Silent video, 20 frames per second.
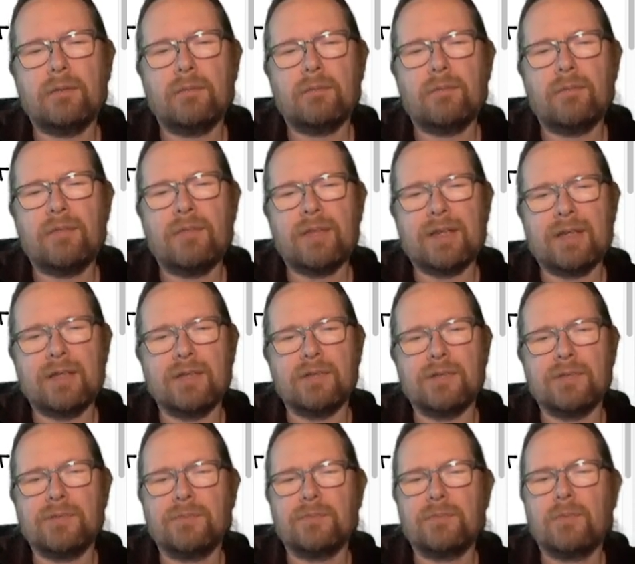
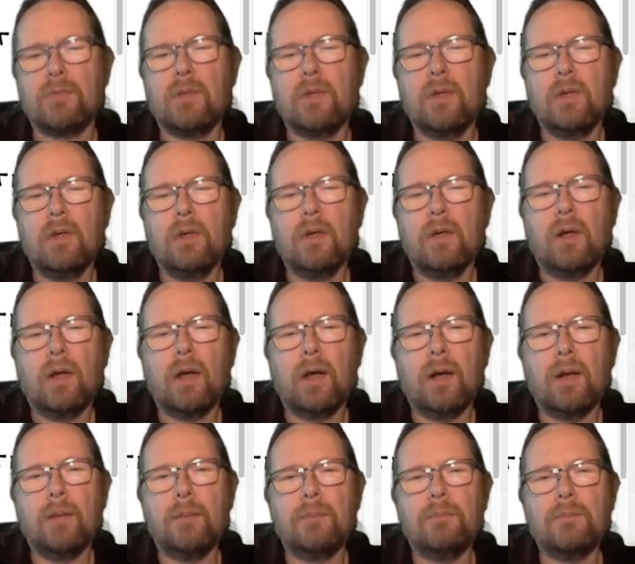thickness.
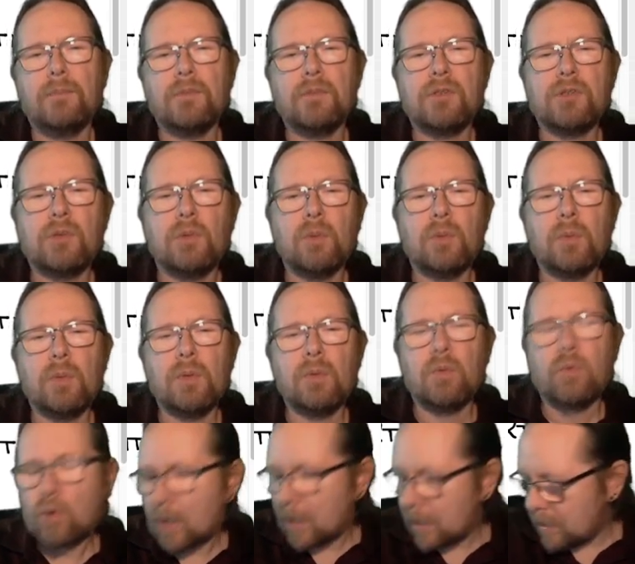So when we
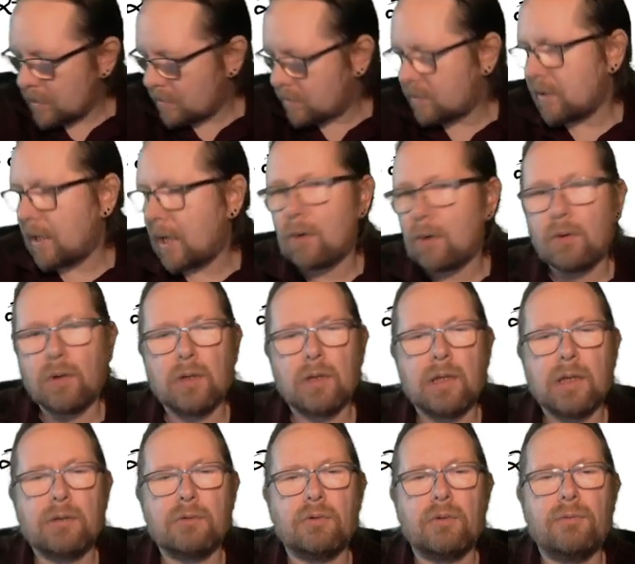write our
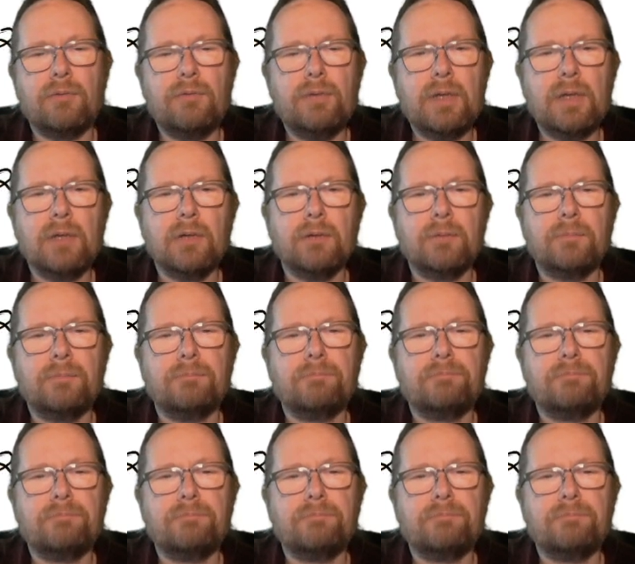electric field